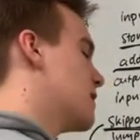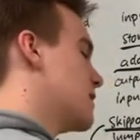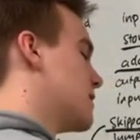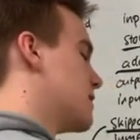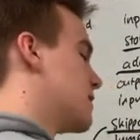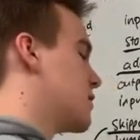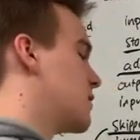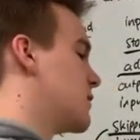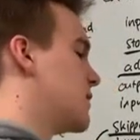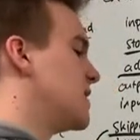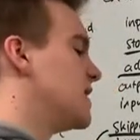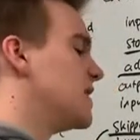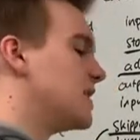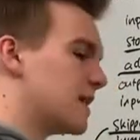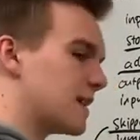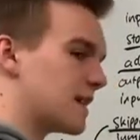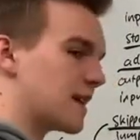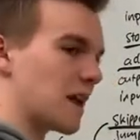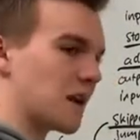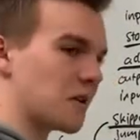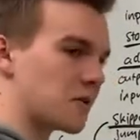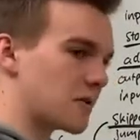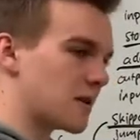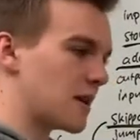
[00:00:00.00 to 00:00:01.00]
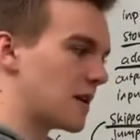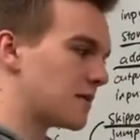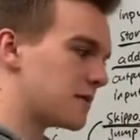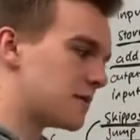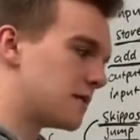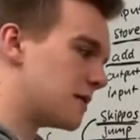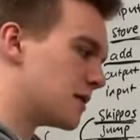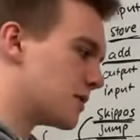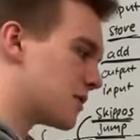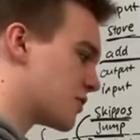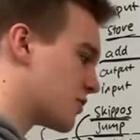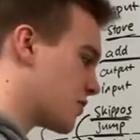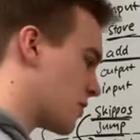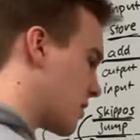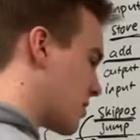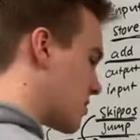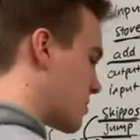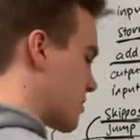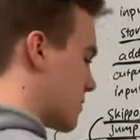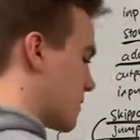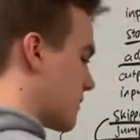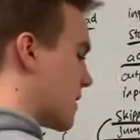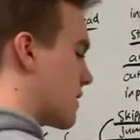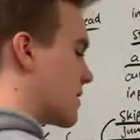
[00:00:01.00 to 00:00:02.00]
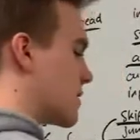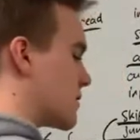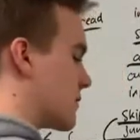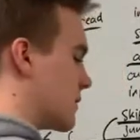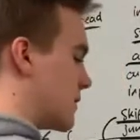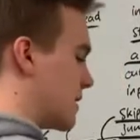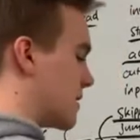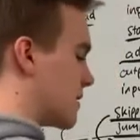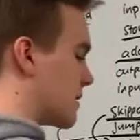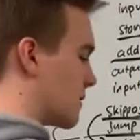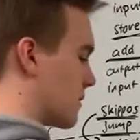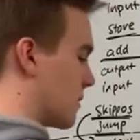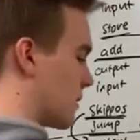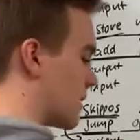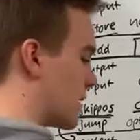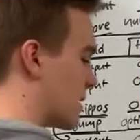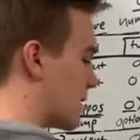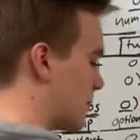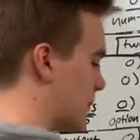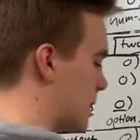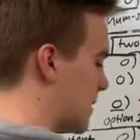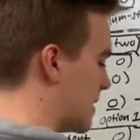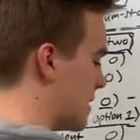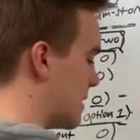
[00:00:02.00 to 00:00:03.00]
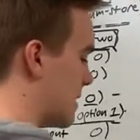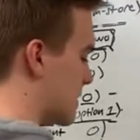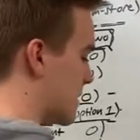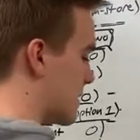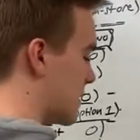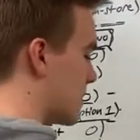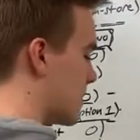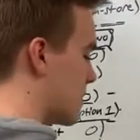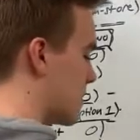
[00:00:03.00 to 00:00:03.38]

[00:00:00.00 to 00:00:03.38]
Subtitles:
then we need to carry out the instruction, right? So we need to look at the PC.